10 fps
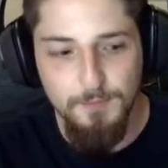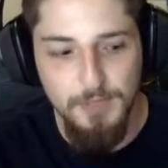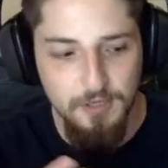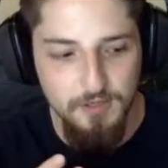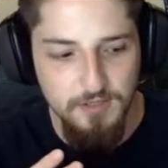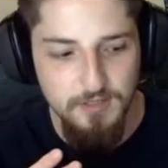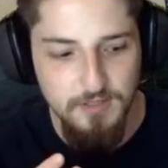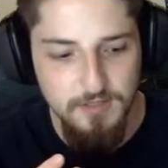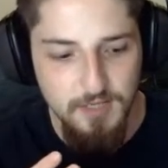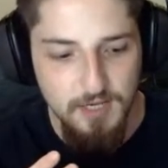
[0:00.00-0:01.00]

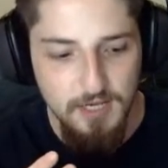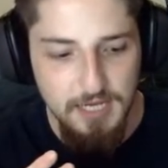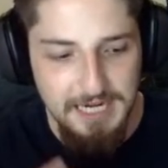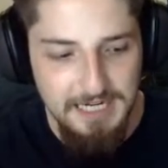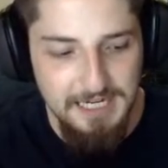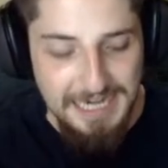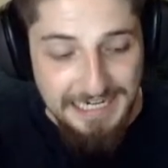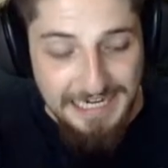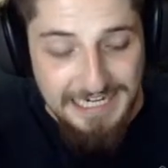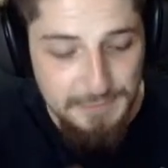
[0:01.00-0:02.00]
because it
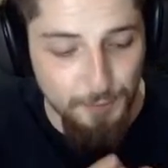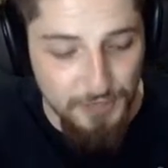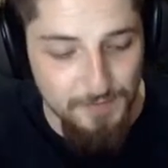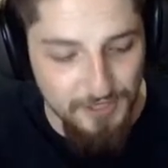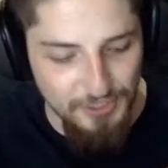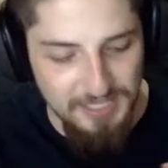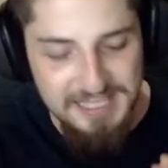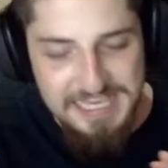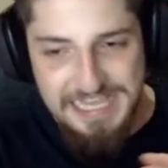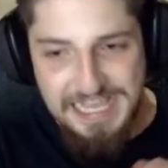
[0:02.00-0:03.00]
is pretty much like the